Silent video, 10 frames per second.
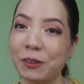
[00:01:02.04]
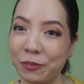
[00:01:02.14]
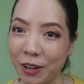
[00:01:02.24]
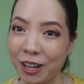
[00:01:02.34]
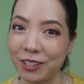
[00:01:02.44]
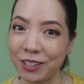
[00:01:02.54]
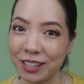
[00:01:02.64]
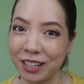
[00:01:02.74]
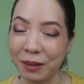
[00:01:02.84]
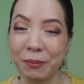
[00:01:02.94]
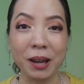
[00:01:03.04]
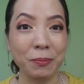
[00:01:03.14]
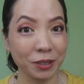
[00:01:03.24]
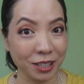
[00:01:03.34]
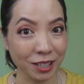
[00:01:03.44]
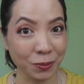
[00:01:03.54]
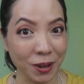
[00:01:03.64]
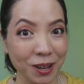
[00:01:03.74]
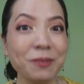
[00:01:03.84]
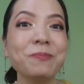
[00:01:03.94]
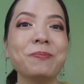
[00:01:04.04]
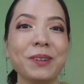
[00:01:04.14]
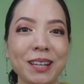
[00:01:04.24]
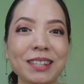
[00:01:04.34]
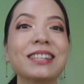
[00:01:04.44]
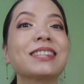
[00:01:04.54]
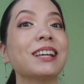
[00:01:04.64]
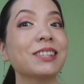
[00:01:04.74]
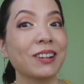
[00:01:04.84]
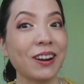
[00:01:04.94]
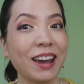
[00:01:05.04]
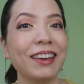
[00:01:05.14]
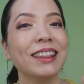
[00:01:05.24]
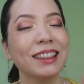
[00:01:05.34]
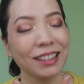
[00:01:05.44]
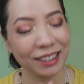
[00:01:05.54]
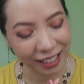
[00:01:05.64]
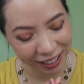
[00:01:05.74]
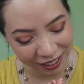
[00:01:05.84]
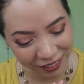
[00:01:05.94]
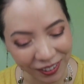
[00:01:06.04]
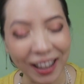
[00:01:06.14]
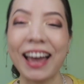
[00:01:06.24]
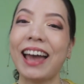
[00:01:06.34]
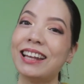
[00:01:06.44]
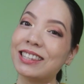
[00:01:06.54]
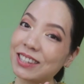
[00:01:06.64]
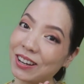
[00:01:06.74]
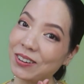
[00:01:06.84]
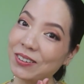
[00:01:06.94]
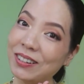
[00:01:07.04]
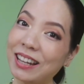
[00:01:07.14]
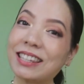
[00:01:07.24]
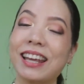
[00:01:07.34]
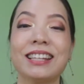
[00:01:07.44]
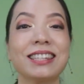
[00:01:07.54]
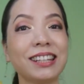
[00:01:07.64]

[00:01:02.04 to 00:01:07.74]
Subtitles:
if you are interested in makeup products as well, please subscribe. Thank you. And so, let's get